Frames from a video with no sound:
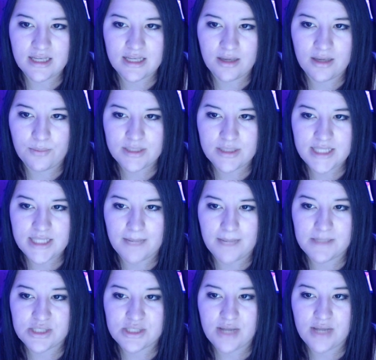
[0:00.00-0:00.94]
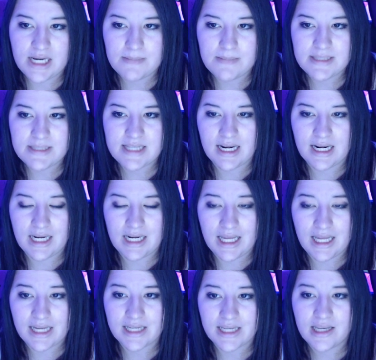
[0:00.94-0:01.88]
wind damage to enemies in a
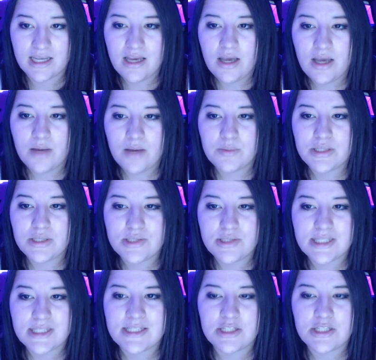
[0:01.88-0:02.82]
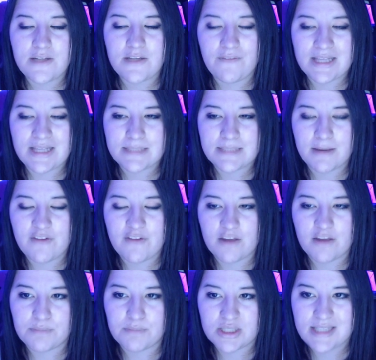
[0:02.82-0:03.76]
line, reduces their defense by
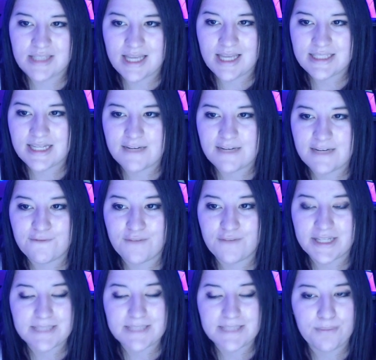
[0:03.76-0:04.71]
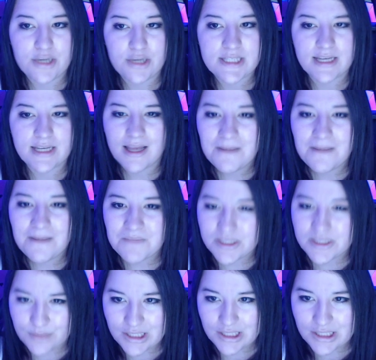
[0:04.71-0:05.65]
5%, and inflicts poison.
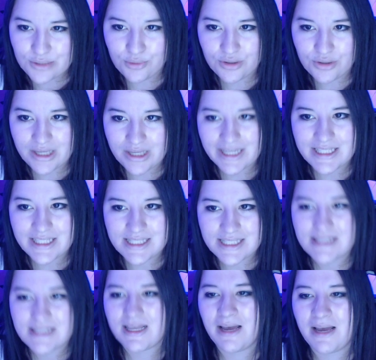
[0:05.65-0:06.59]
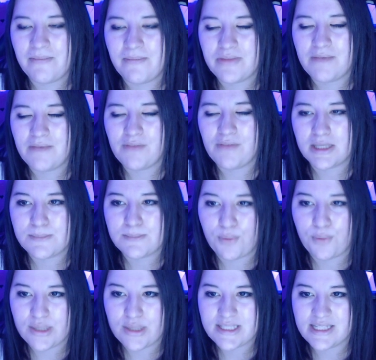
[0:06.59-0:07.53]
That's really cool that he does inflict
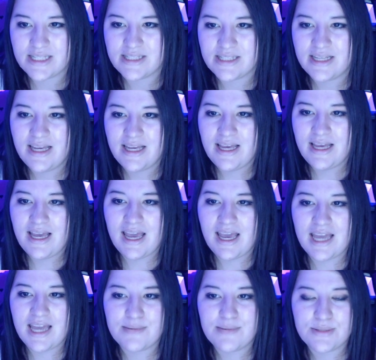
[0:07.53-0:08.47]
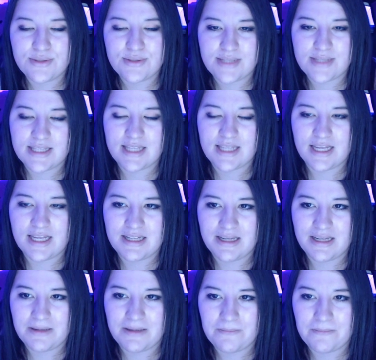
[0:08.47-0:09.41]
poison and reducing their
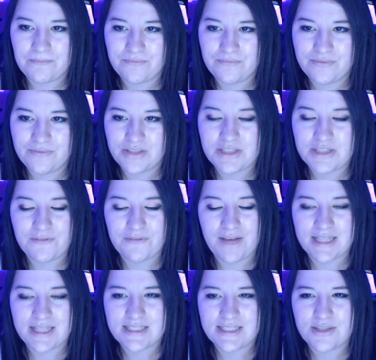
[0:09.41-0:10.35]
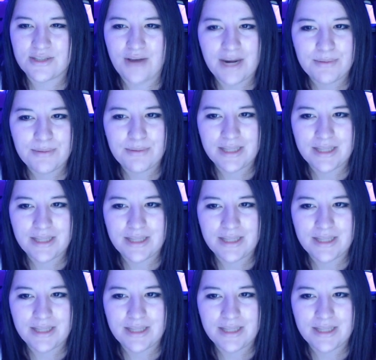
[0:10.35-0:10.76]
defense. So I really